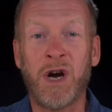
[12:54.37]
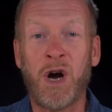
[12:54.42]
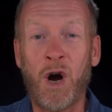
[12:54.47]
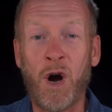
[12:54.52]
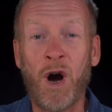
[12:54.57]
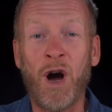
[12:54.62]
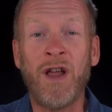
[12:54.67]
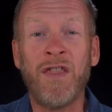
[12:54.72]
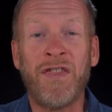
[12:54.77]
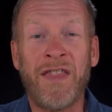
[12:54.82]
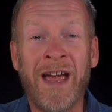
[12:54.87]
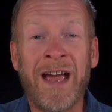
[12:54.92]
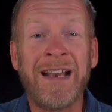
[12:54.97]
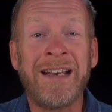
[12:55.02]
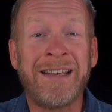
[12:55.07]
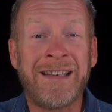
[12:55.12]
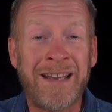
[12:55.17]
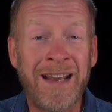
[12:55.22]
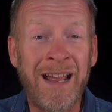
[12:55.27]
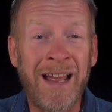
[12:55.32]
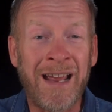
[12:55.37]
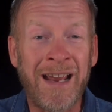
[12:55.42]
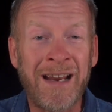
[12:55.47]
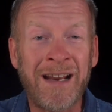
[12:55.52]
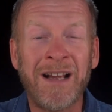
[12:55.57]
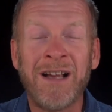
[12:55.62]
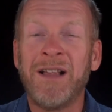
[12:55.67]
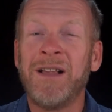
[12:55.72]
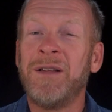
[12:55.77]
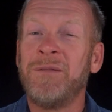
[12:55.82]
on that
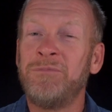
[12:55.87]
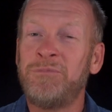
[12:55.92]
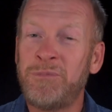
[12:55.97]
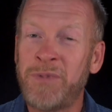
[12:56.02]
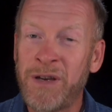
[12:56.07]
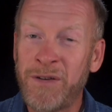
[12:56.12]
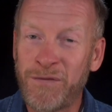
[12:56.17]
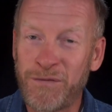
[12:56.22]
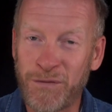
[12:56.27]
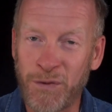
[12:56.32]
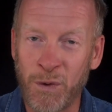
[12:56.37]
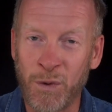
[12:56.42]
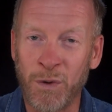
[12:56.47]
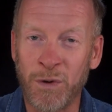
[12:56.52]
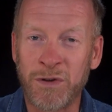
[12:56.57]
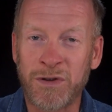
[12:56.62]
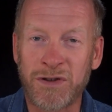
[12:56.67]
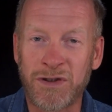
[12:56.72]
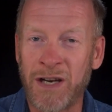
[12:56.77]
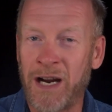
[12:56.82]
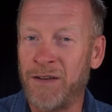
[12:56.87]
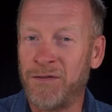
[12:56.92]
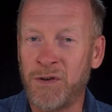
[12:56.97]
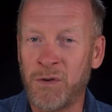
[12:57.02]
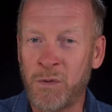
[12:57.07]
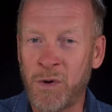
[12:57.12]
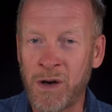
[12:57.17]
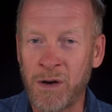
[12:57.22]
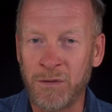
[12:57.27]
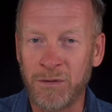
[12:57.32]
day before
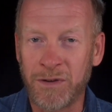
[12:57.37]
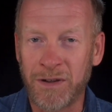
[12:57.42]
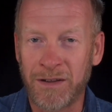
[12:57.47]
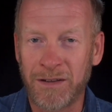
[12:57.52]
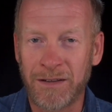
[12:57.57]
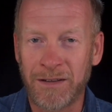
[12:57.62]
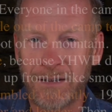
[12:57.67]
Shavuot,